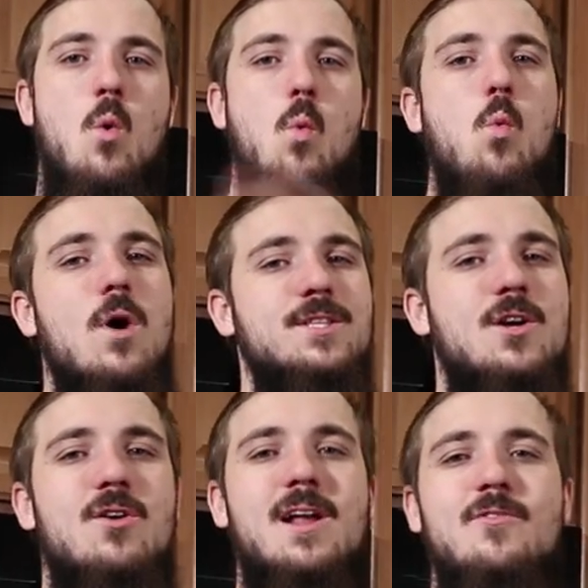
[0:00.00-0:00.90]
What's
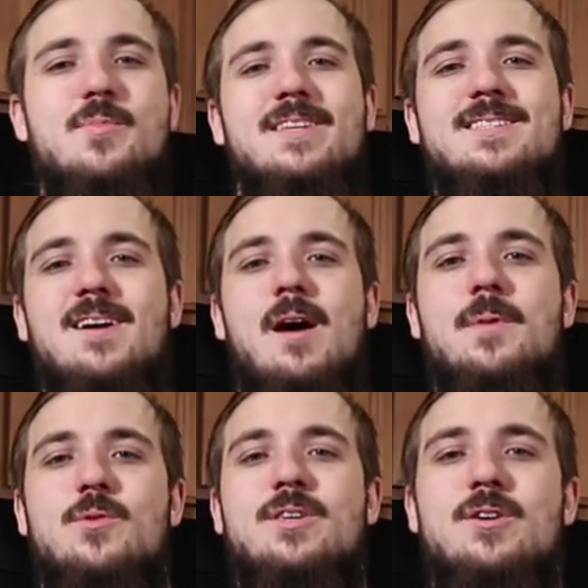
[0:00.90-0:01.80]
going on everybody? Tom
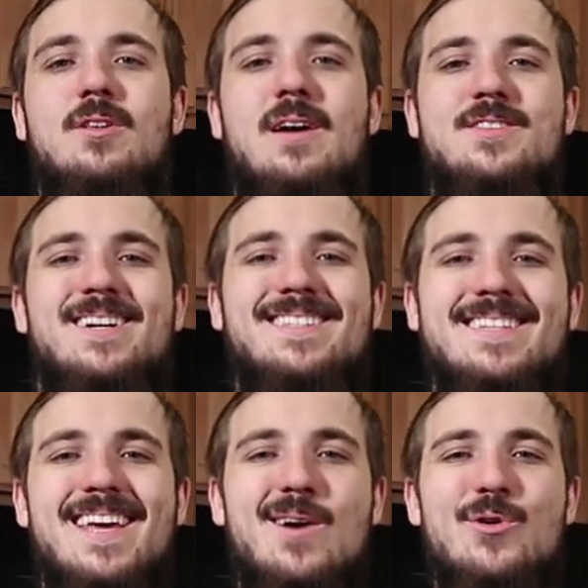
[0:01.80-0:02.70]
here with Keto Lifestyle and
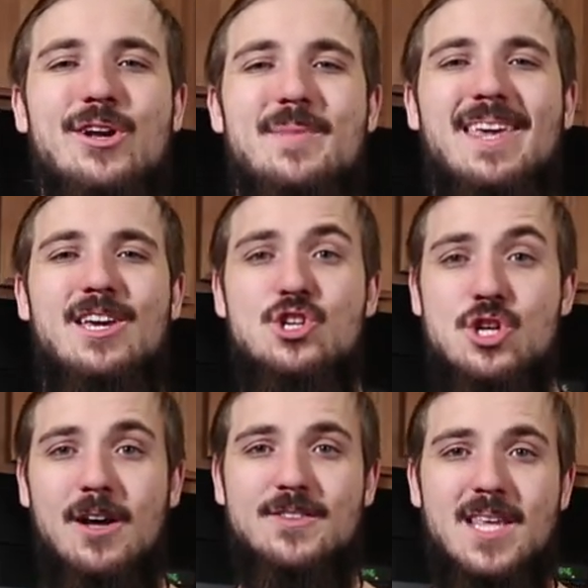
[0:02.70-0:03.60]
today we're going to make a
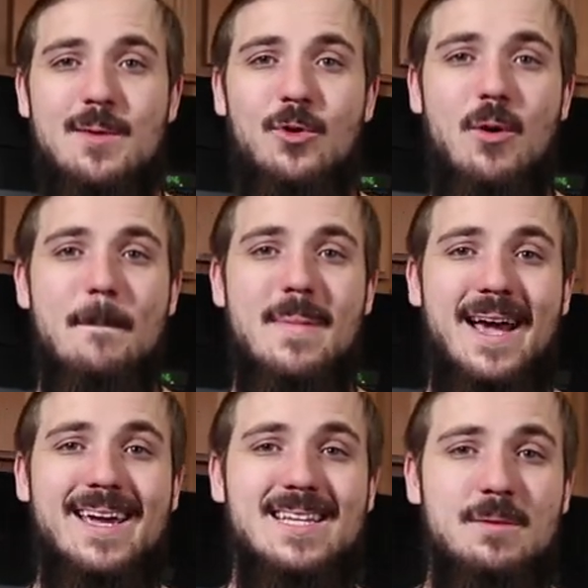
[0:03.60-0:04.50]
shelf-stable
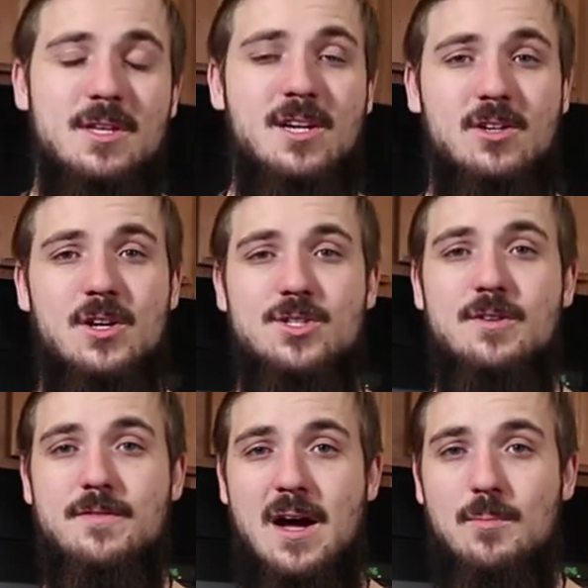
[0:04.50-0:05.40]
macadamia nut
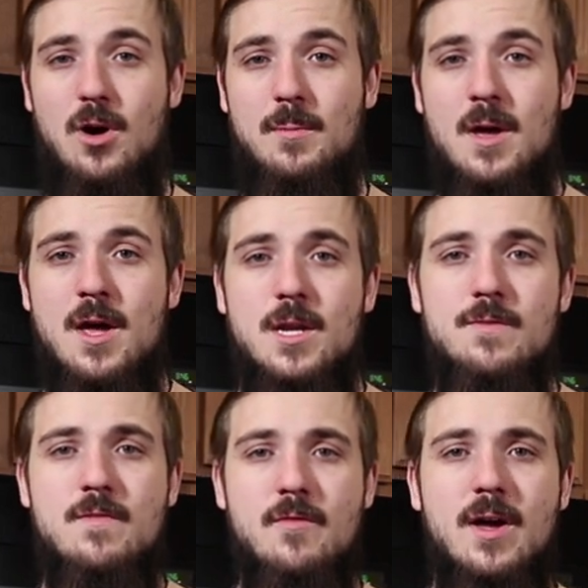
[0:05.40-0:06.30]
cluster fat bomb. Now
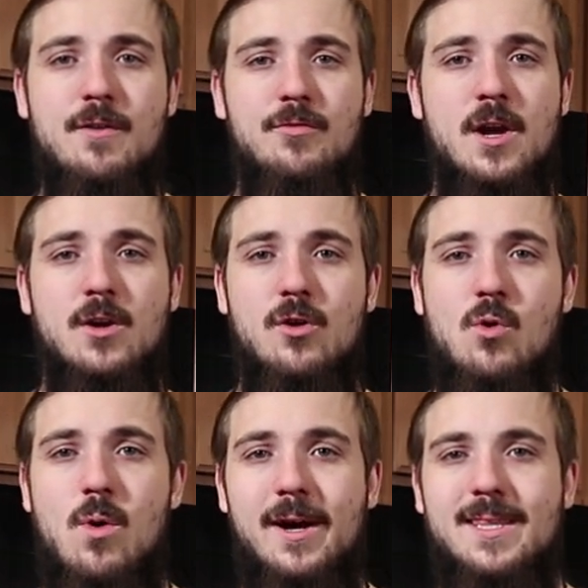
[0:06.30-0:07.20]
if you've ever had a friend go to
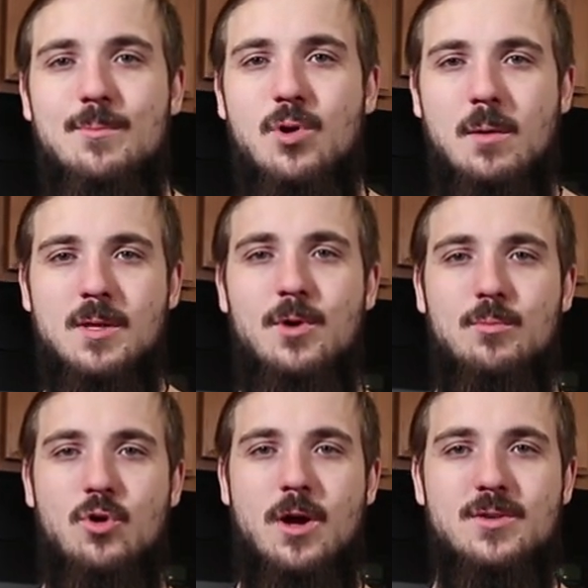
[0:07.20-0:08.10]
Hawaii, they probably
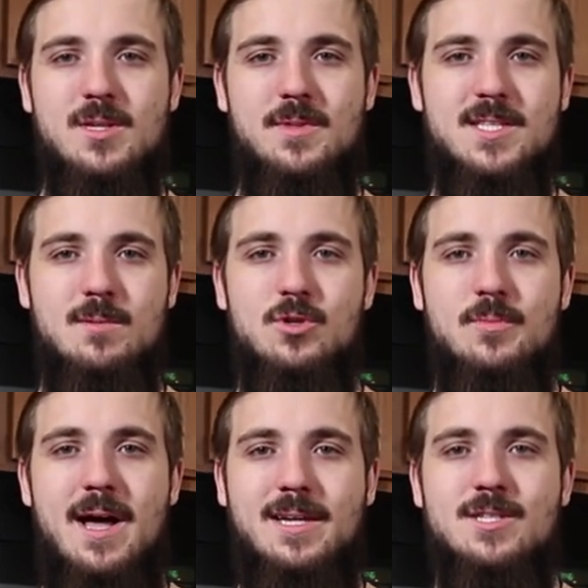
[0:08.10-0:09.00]
brought you something similar
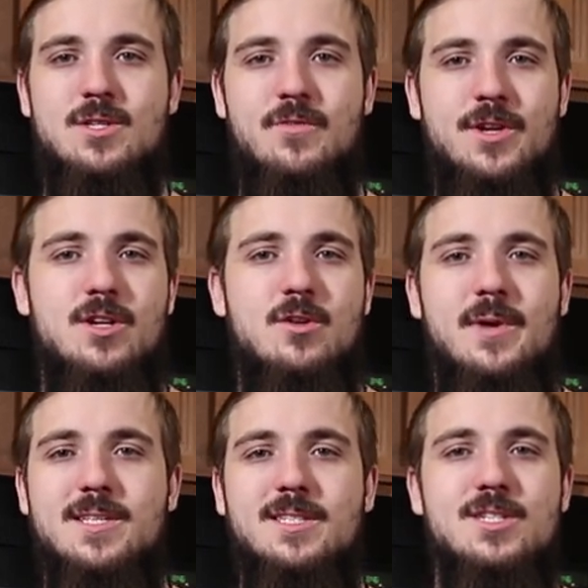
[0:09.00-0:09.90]
back as a souvenir. They're
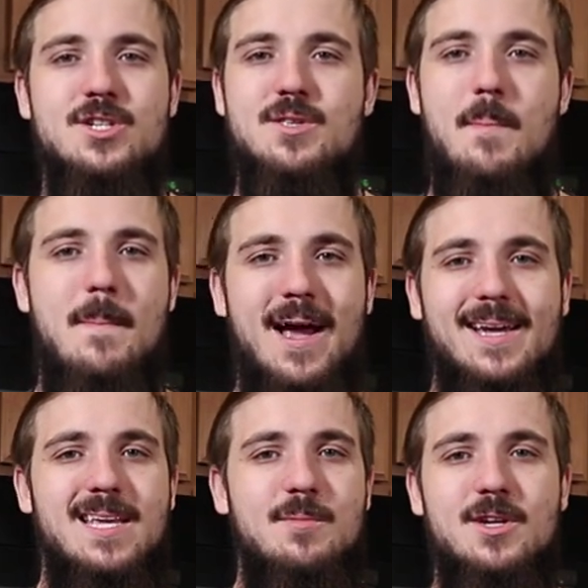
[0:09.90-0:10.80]
basically just
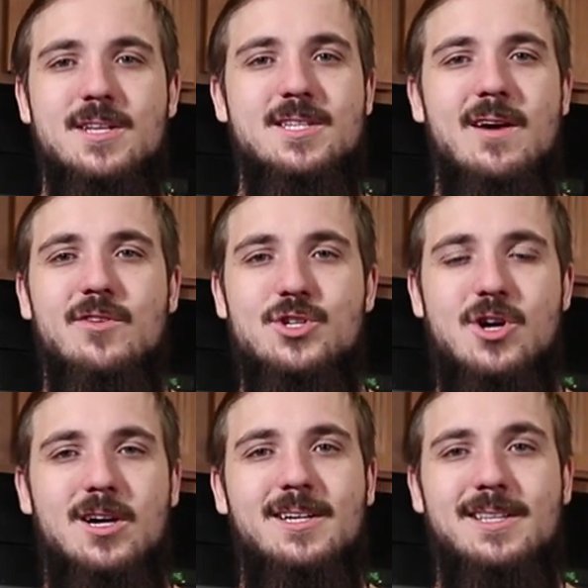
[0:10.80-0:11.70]
macadamia nuts covered in
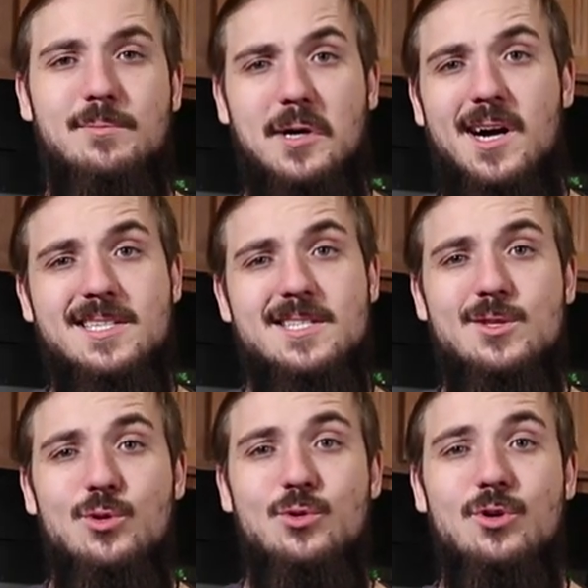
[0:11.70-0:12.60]
chocolate, the box has a
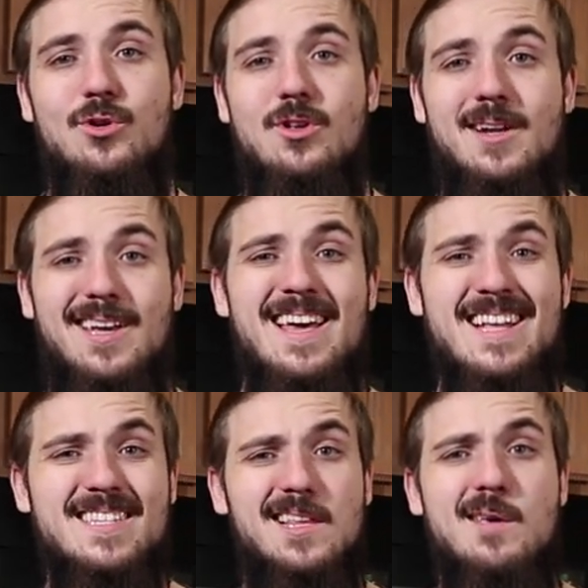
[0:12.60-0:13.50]
little hula girl on it.
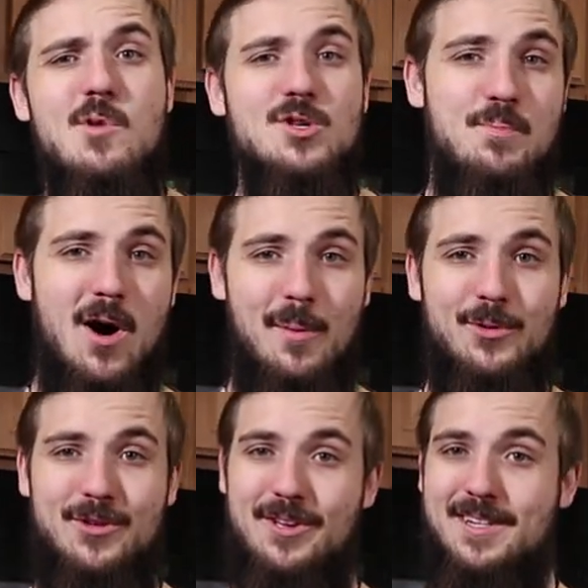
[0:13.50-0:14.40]
It's like the most
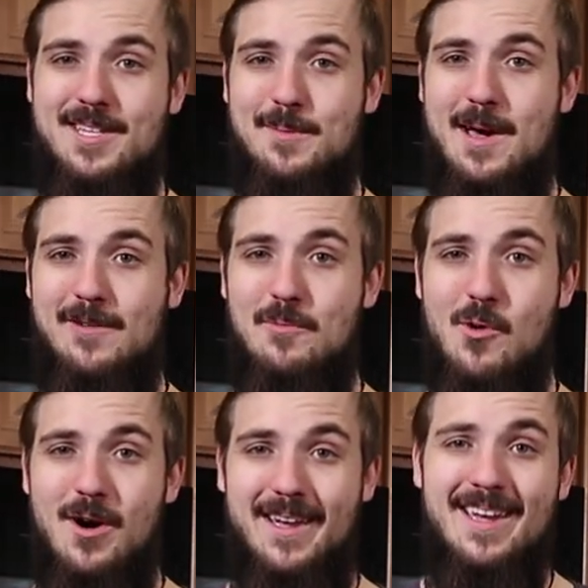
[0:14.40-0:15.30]
popular thing to take back from
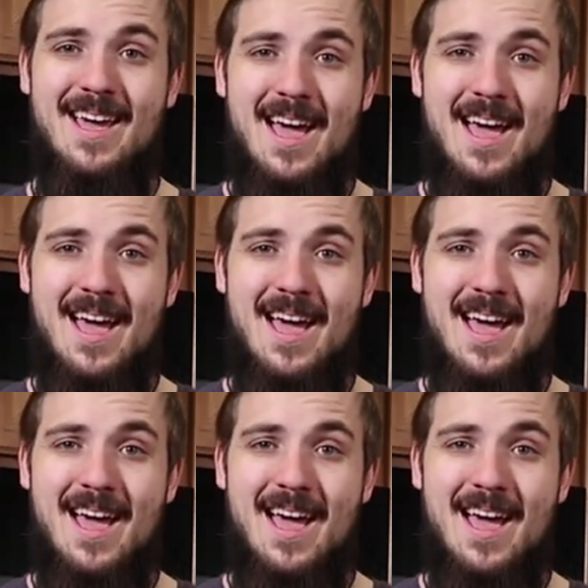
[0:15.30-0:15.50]
Hawaii.